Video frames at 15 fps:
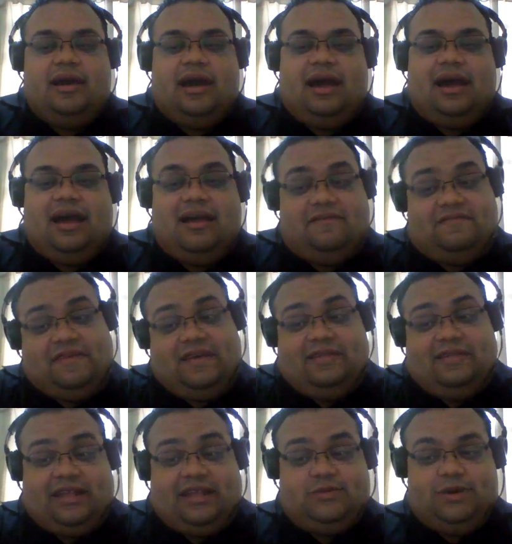I think
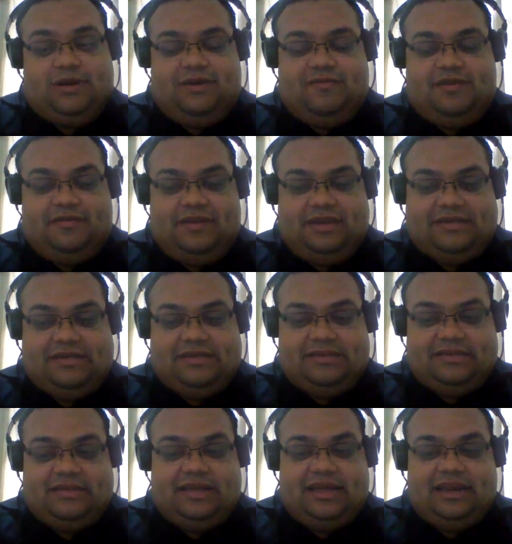that's one of the
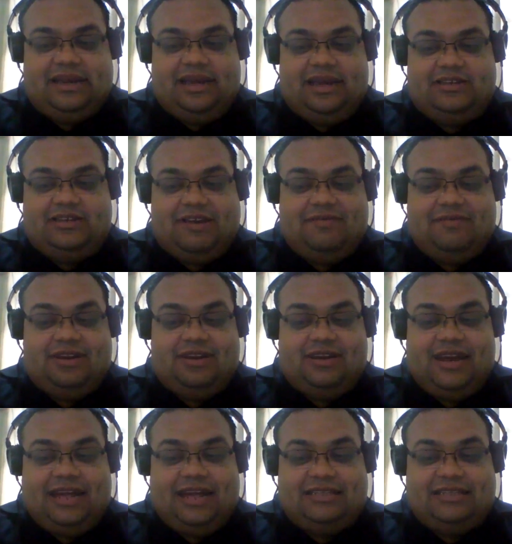reasons that
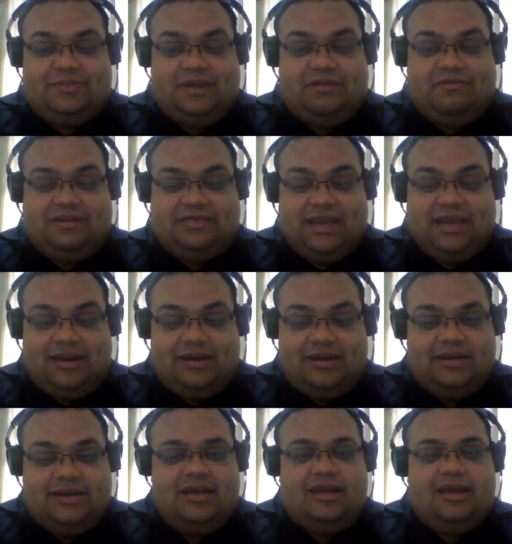Java.net is being
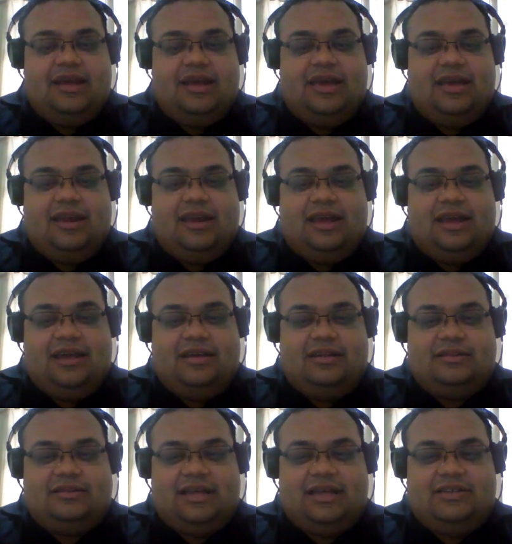retired and
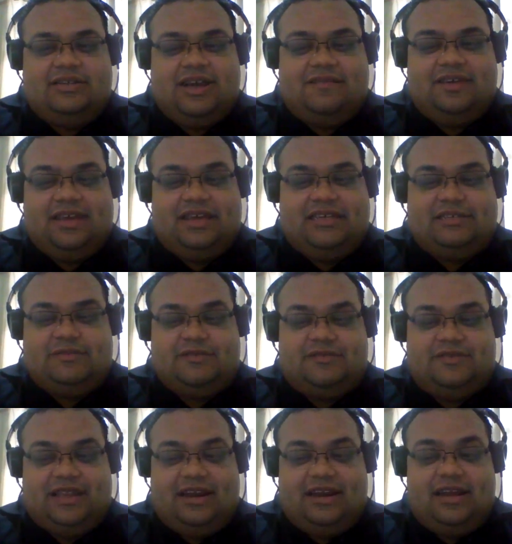that Java is
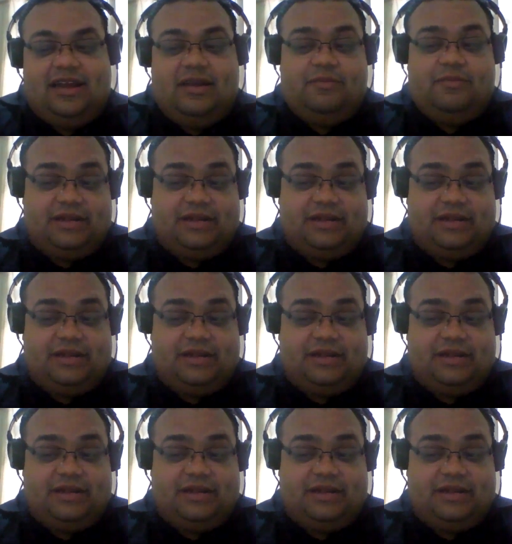moving there.